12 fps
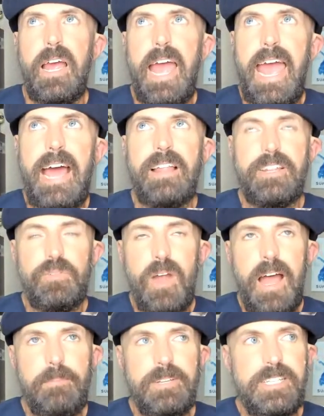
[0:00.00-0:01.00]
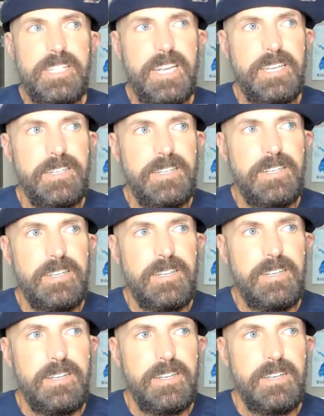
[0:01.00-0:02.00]
Allen Robinson,
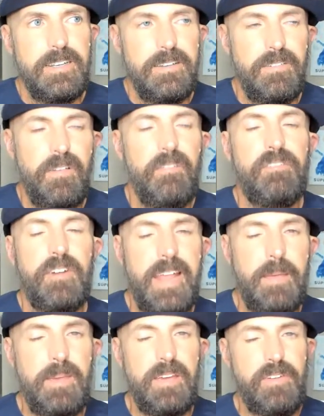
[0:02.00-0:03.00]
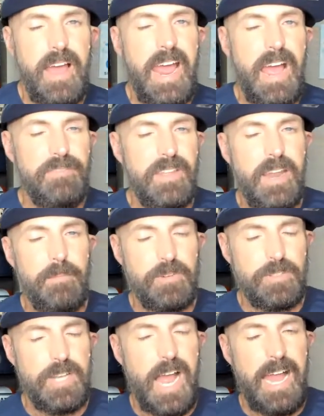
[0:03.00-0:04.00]
forgive me if I have the
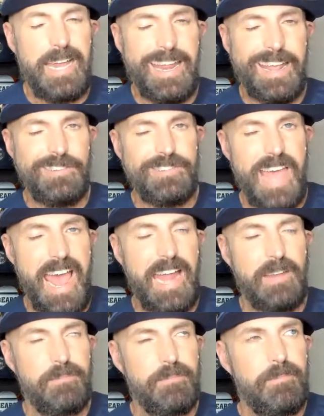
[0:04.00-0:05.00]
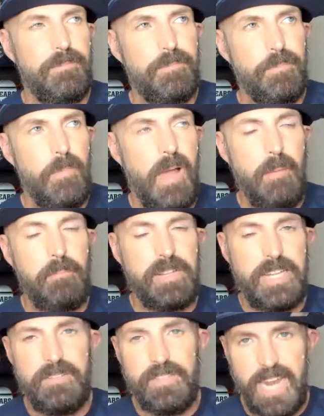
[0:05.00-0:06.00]
numbers not exact. I
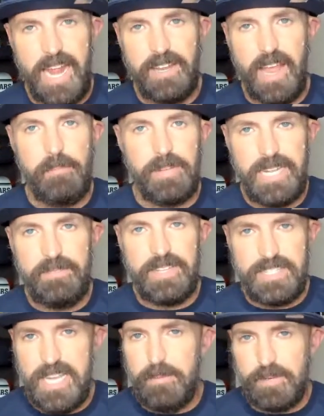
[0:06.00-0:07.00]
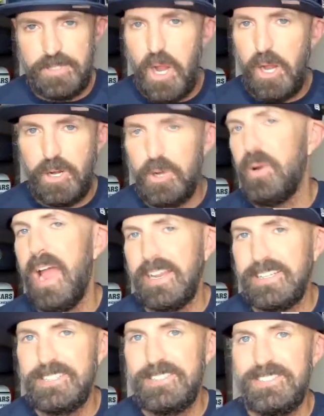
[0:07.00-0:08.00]
believe these numbers are correct.